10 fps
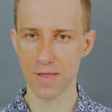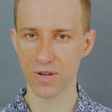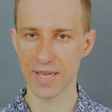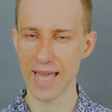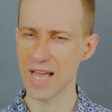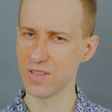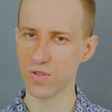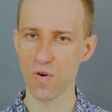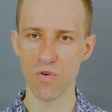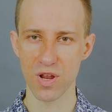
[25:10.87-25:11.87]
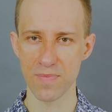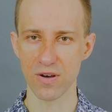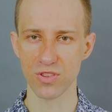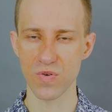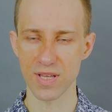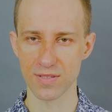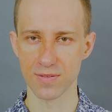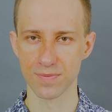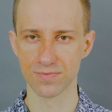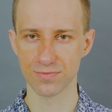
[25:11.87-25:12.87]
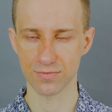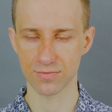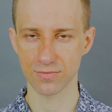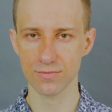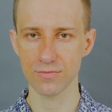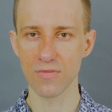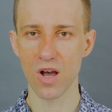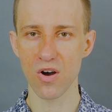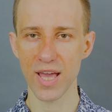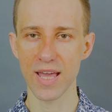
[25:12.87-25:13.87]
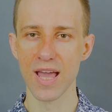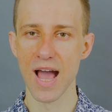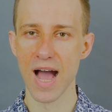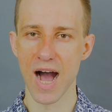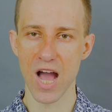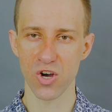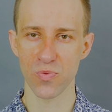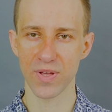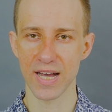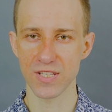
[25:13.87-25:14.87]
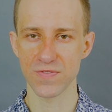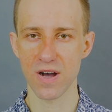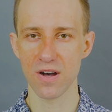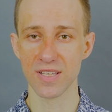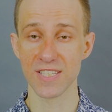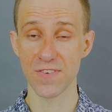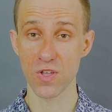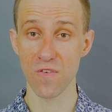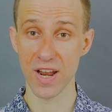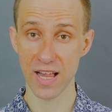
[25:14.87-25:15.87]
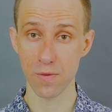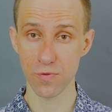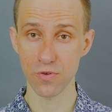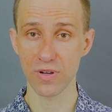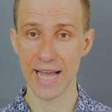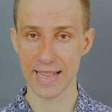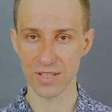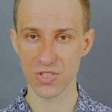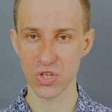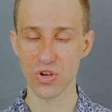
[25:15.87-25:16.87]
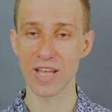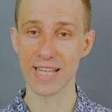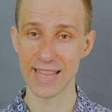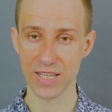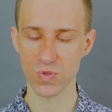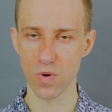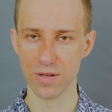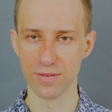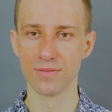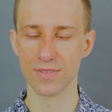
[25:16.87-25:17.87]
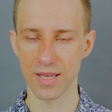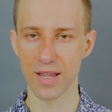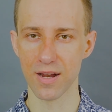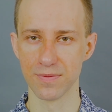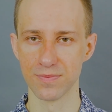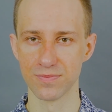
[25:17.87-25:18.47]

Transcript: Okay, and don't worry about the rest. Okay, I hope you guys found this video very helpful, and I'll see you in the next one. Take care.